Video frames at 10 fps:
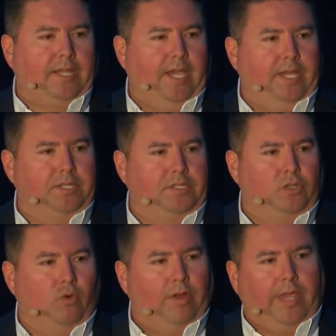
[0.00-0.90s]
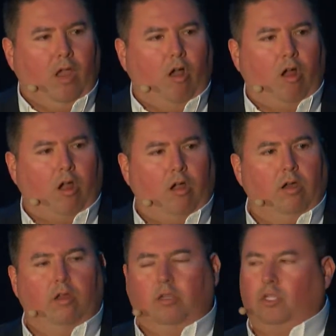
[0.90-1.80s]
kids to where they are,
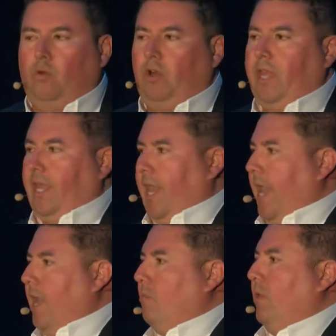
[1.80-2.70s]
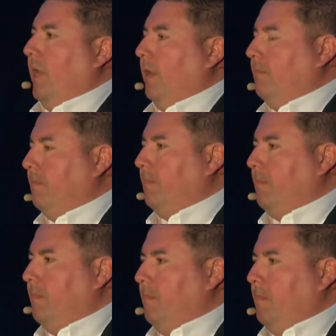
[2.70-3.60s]
to where they can be,
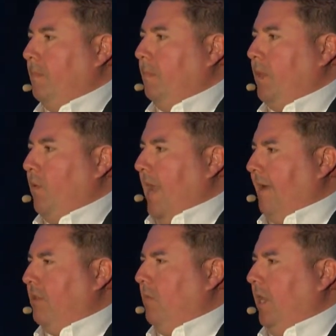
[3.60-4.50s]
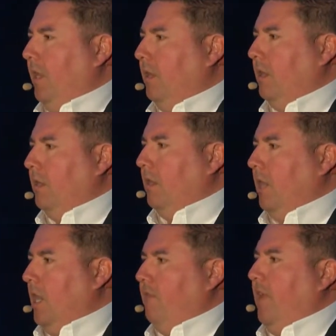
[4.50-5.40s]
then we have to be
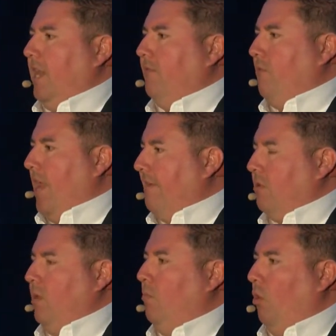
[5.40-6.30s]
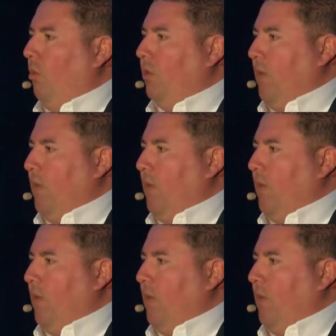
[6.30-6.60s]
innovative and we have to be bold and we